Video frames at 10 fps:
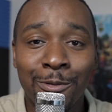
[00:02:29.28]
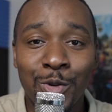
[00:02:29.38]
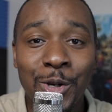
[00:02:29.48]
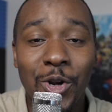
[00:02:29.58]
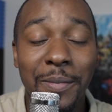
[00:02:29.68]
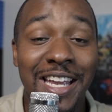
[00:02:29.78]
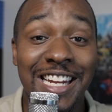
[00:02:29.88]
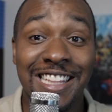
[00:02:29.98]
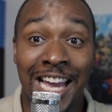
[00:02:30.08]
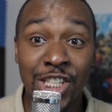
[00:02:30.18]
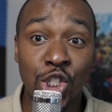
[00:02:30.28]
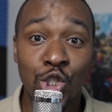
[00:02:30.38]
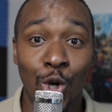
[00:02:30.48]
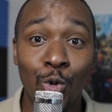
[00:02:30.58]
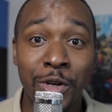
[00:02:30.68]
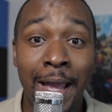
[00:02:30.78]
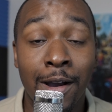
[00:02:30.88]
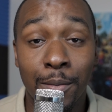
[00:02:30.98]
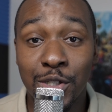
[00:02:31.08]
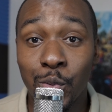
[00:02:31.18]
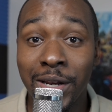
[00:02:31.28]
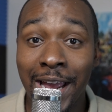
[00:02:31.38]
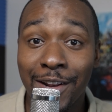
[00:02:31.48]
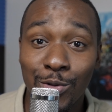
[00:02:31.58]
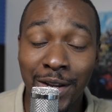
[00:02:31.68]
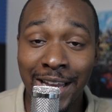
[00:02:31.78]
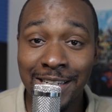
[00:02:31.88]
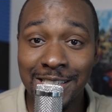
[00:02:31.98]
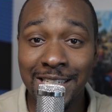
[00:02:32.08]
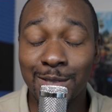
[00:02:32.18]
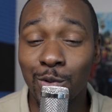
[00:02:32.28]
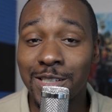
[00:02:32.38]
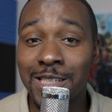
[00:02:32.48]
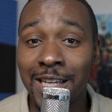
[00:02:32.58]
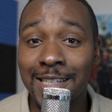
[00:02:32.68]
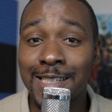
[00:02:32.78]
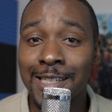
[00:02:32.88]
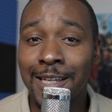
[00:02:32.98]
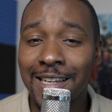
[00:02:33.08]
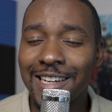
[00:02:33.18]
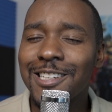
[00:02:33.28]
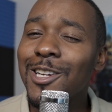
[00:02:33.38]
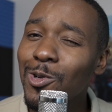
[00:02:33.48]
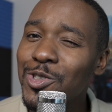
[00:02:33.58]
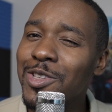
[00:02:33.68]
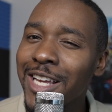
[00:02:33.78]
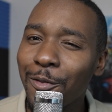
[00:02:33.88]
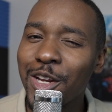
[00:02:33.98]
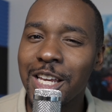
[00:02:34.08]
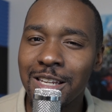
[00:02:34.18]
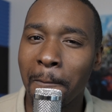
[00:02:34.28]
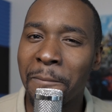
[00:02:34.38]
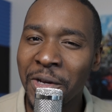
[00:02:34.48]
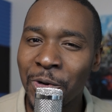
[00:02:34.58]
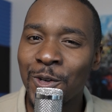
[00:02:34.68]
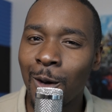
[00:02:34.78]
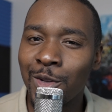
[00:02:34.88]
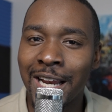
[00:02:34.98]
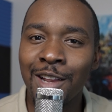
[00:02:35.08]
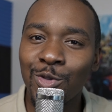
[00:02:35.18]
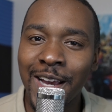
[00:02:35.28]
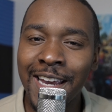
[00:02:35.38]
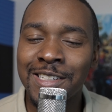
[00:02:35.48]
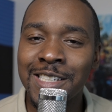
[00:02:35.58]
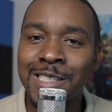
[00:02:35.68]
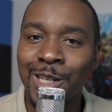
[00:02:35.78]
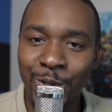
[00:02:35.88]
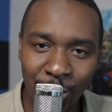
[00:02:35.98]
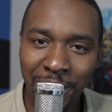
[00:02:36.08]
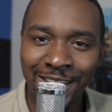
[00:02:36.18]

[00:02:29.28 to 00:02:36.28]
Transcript: if we're going to be getting that showdown between 838 and 616, don't you think we need to build up the 838 just a little